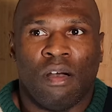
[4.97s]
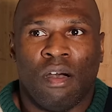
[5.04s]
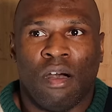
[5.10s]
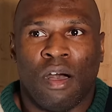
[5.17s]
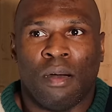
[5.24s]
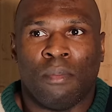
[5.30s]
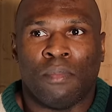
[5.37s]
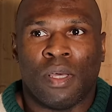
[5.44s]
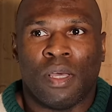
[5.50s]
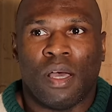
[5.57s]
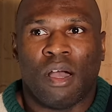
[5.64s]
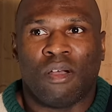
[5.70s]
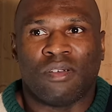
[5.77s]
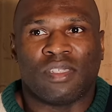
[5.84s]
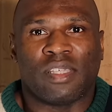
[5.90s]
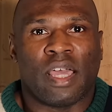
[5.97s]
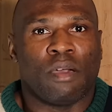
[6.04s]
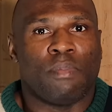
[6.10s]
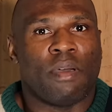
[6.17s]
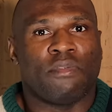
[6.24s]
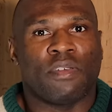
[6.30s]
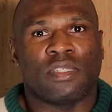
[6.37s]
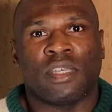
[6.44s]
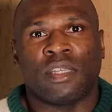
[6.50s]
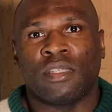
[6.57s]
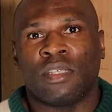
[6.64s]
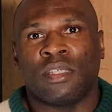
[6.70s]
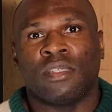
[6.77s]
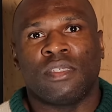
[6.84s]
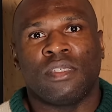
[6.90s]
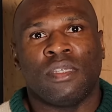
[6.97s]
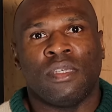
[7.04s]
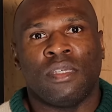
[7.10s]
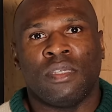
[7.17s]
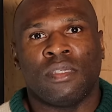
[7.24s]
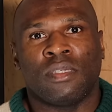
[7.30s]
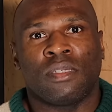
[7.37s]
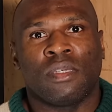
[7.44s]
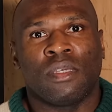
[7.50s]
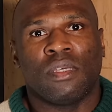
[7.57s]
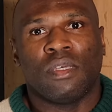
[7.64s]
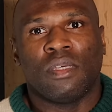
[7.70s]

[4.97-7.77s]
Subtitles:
I've got psychopathic tendencies.